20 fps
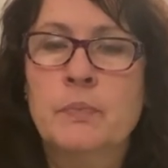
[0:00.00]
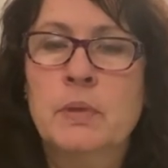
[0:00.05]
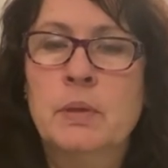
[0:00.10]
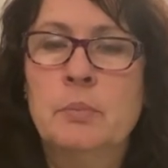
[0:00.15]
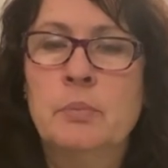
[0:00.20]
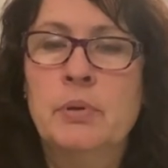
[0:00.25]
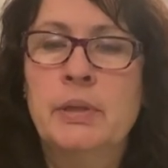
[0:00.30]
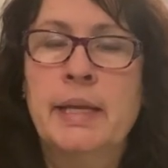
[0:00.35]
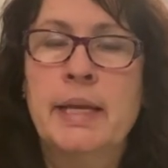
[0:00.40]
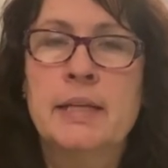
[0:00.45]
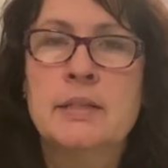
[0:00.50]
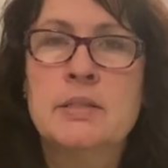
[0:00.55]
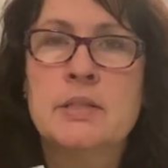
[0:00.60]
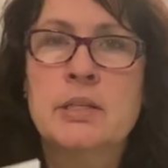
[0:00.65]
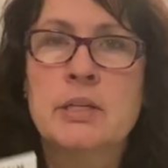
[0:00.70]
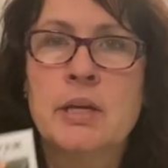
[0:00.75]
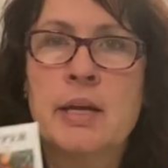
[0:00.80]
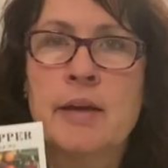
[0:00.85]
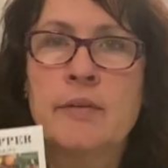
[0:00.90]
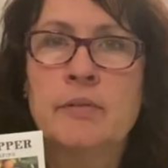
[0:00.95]
plants
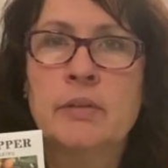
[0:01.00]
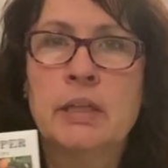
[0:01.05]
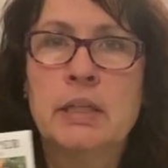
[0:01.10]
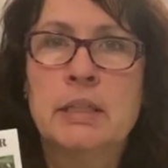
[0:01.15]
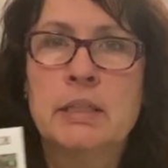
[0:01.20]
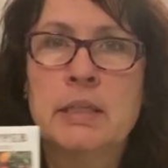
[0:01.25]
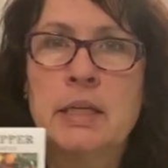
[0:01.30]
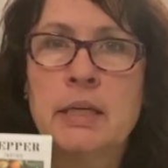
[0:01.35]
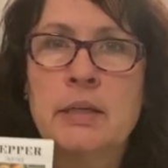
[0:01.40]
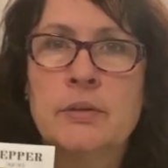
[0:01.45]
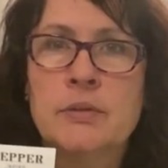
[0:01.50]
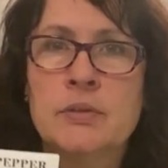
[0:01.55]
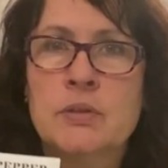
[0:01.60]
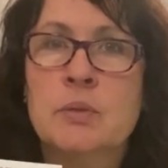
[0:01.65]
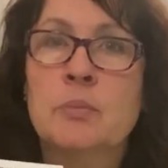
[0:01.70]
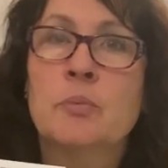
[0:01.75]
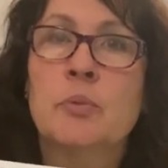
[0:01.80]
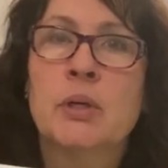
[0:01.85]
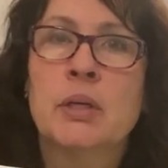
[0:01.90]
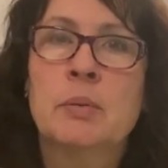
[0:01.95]
that you have in containers
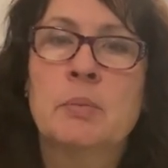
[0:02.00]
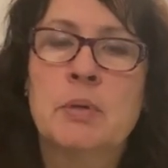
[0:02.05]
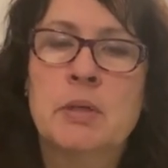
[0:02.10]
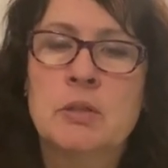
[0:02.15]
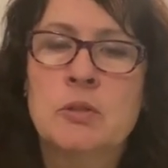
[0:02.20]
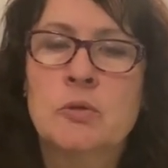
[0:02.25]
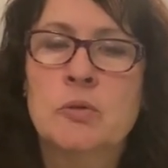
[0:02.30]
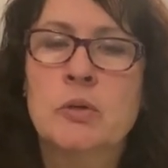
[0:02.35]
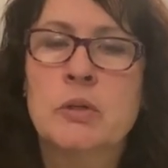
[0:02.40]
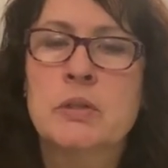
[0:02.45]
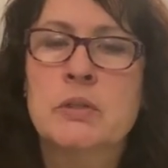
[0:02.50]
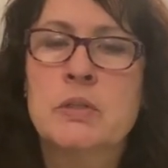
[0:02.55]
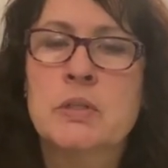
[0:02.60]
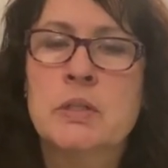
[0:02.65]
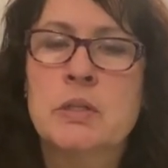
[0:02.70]
and bring them indoors.